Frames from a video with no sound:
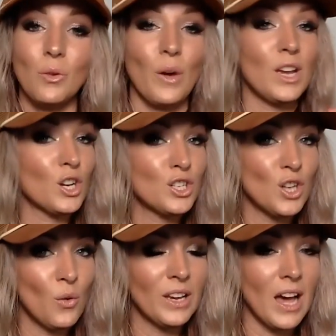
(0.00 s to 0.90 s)
the way you're
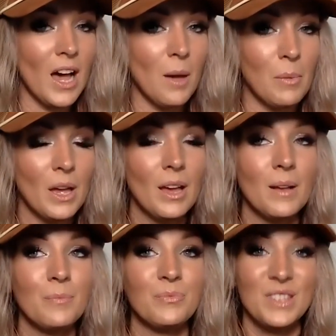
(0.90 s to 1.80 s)
showing up
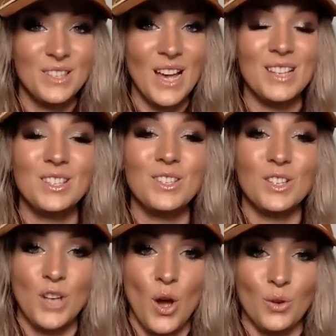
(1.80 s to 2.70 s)
sets
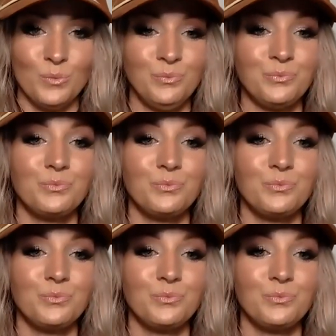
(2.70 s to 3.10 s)
the tone.